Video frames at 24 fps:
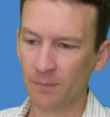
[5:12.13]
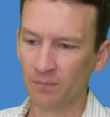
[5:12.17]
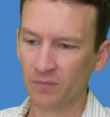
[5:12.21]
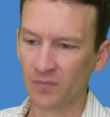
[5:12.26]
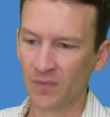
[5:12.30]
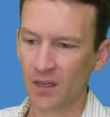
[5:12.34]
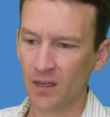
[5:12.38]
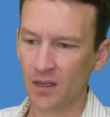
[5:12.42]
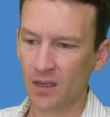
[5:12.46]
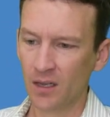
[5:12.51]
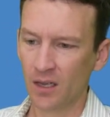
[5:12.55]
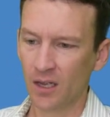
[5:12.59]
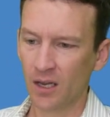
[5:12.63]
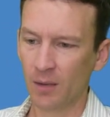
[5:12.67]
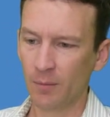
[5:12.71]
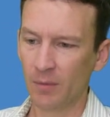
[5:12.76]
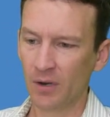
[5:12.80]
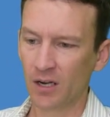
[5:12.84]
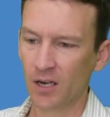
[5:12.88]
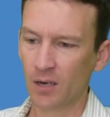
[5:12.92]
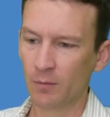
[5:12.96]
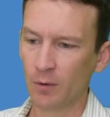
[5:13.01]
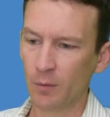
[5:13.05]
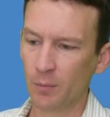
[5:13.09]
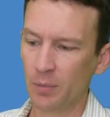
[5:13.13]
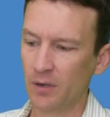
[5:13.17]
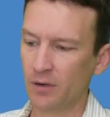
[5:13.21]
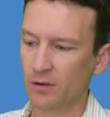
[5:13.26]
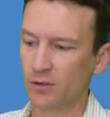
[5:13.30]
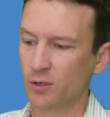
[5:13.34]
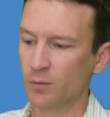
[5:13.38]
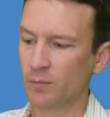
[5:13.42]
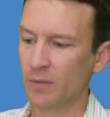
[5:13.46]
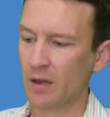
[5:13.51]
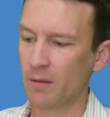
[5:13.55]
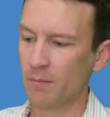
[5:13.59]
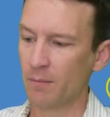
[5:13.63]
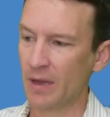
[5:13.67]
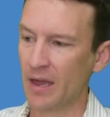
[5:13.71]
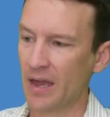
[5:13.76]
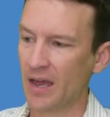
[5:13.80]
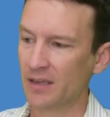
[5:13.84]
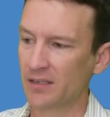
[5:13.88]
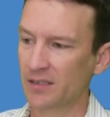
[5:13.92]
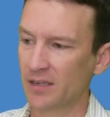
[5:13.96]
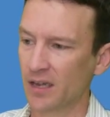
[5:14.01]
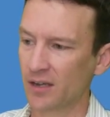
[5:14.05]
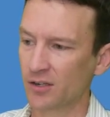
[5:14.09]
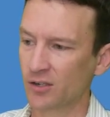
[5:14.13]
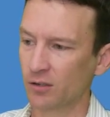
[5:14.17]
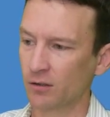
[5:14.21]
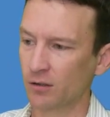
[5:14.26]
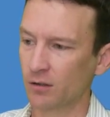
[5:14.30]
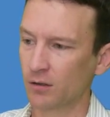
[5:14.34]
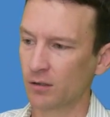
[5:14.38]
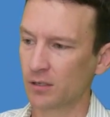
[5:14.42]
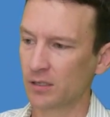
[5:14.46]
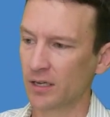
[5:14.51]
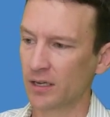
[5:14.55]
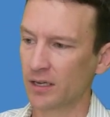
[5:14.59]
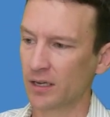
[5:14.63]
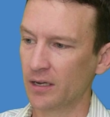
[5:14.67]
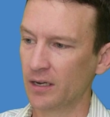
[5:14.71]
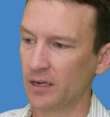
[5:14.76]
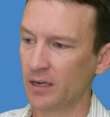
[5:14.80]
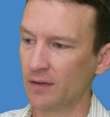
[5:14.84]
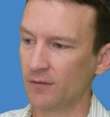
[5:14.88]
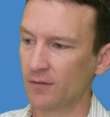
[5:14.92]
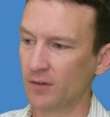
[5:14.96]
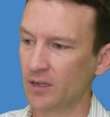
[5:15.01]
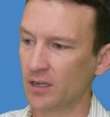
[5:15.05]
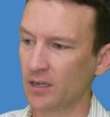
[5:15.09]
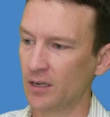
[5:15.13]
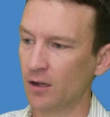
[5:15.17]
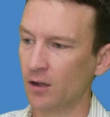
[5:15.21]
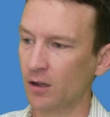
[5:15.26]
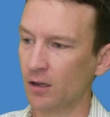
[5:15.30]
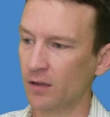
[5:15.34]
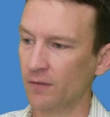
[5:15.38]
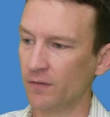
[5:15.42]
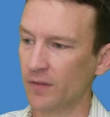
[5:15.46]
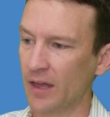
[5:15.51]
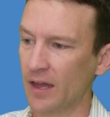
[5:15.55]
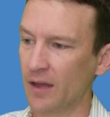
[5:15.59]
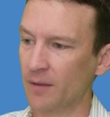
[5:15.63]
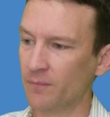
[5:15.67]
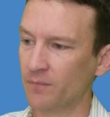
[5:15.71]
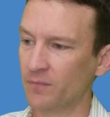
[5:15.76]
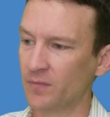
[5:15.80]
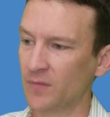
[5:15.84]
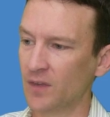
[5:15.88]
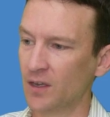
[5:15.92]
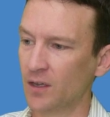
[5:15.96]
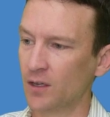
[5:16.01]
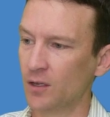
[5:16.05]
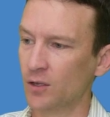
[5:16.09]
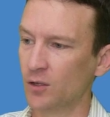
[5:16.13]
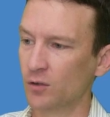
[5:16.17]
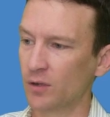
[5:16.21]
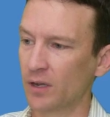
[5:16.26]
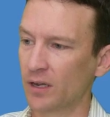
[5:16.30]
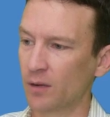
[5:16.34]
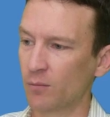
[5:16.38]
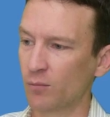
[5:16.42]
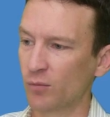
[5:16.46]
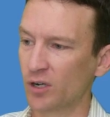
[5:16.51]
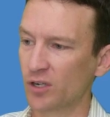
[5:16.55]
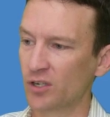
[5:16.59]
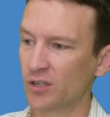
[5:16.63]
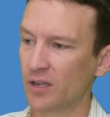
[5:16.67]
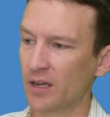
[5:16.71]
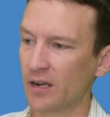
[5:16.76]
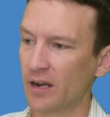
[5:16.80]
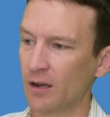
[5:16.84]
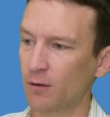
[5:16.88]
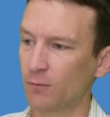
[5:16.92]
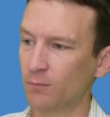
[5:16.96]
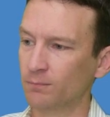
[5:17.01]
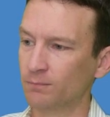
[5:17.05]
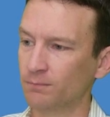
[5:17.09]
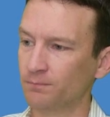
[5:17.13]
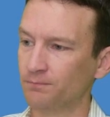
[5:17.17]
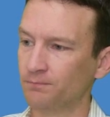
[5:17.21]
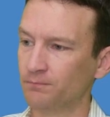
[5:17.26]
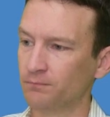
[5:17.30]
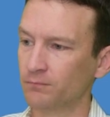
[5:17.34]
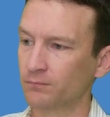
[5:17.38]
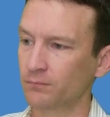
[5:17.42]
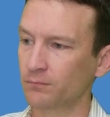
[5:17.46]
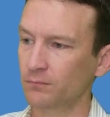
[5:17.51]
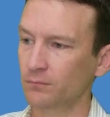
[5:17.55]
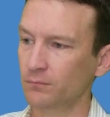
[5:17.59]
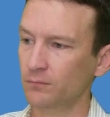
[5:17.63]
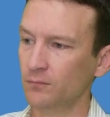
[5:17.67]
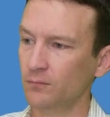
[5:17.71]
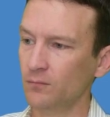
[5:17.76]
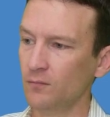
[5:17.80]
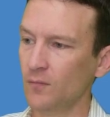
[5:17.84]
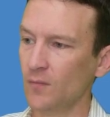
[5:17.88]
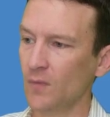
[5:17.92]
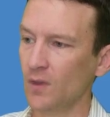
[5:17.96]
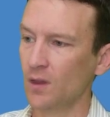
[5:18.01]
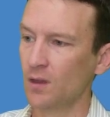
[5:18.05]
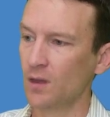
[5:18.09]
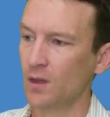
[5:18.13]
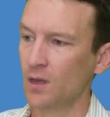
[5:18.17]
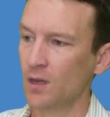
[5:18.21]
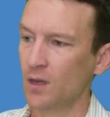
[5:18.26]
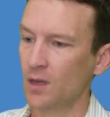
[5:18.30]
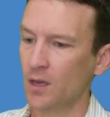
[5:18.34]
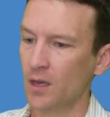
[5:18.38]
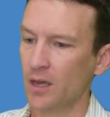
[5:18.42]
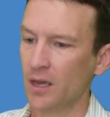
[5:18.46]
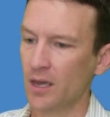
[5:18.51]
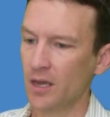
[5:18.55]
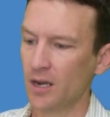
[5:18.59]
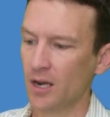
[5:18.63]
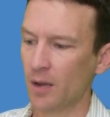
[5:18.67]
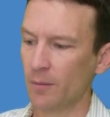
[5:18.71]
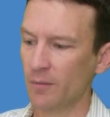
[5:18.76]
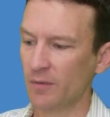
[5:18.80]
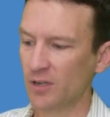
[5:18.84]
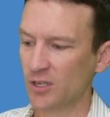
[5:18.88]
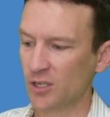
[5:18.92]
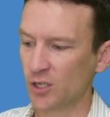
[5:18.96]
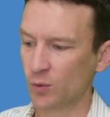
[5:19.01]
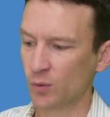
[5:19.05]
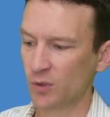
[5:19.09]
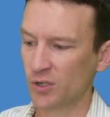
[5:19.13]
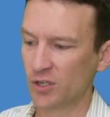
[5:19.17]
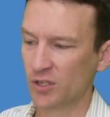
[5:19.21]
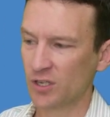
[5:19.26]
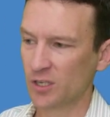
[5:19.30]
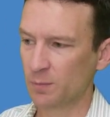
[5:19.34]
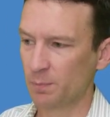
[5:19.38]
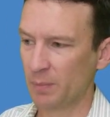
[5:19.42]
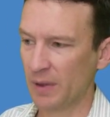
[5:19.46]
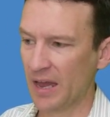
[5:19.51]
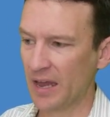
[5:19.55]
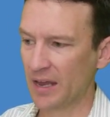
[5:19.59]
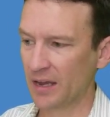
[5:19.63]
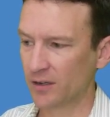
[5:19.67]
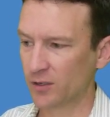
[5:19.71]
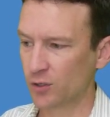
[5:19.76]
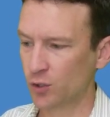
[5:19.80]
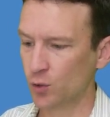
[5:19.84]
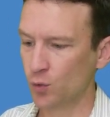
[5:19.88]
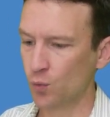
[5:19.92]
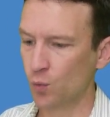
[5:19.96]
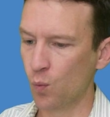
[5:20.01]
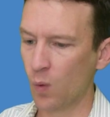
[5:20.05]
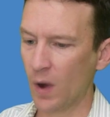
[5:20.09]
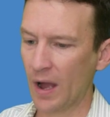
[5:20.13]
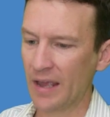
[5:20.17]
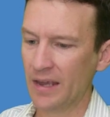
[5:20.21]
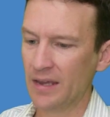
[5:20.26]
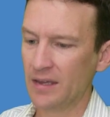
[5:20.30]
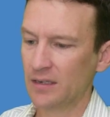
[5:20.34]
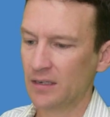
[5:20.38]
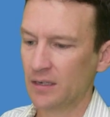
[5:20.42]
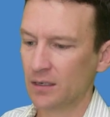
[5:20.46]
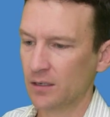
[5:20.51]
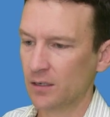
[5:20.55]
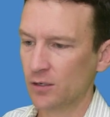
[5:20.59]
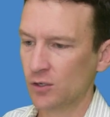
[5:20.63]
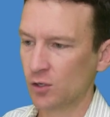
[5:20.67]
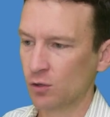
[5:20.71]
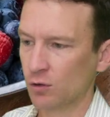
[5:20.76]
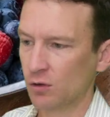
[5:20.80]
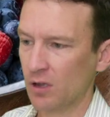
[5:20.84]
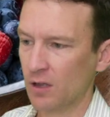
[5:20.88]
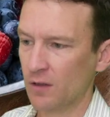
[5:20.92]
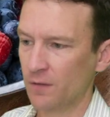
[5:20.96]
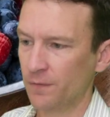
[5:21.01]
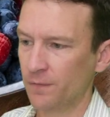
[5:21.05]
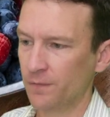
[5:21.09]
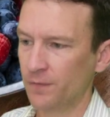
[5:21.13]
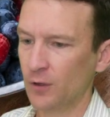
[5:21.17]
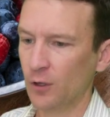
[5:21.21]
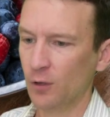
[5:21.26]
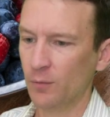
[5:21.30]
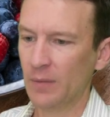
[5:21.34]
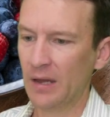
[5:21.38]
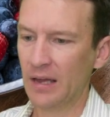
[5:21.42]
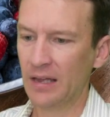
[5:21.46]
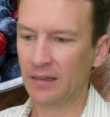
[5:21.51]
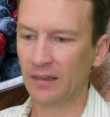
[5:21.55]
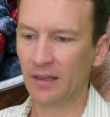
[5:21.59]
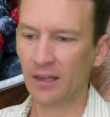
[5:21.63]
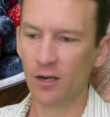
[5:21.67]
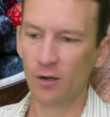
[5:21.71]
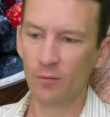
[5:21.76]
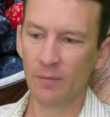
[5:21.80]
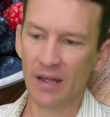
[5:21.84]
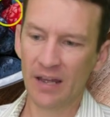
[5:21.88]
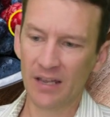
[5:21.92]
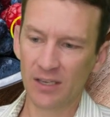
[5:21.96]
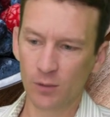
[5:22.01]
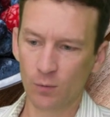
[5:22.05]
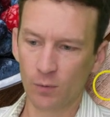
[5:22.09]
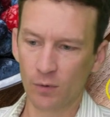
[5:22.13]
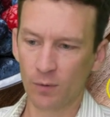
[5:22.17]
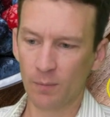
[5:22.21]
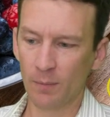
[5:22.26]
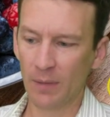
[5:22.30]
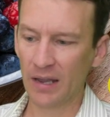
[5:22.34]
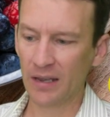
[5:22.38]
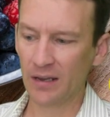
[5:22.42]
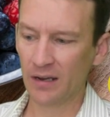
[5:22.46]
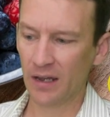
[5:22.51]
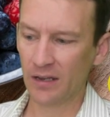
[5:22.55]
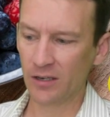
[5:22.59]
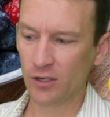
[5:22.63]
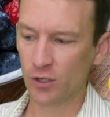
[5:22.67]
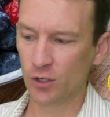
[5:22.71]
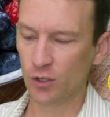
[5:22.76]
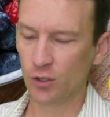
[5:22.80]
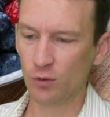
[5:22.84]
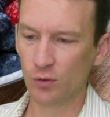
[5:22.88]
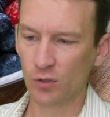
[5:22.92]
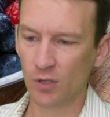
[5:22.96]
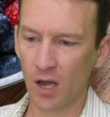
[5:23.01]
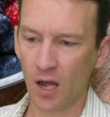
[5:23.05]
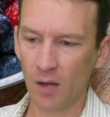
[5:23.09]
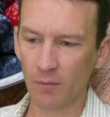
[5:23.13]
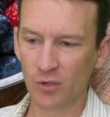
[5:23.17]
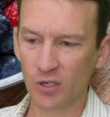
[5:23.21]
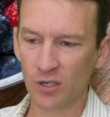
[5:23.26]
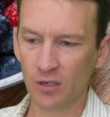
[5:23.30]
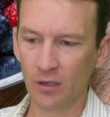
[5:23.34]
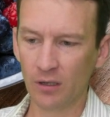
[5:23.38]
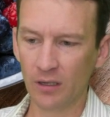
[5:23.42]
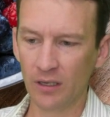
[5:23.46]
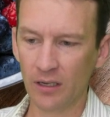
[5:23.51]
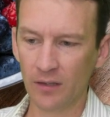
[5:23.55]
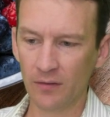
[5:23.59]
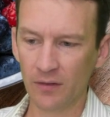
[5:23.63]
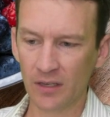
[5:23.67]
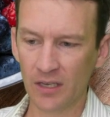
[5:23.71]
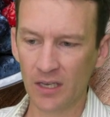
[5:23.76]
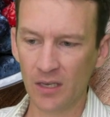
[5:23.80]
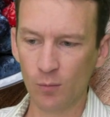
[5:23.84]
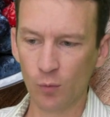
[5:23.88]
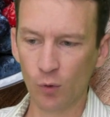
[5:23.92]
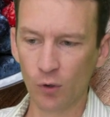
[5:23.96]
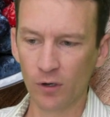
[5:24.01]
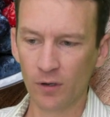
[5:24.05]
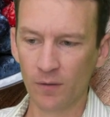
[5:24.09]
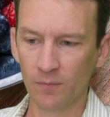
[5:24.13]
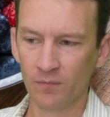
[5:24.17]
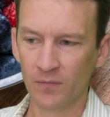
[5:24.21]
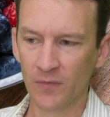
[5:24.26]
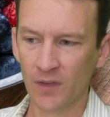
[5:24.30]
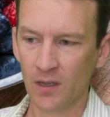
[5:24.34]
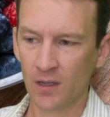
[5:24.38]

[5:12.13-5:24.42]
And I'm going to come up here to my mask. Actually, it looks like I didn't even get all of that. So I can brush that out. And I'm gonna switch this back to white, so I'll fill my layer mask with white. I just used Option Delete on the keyboard.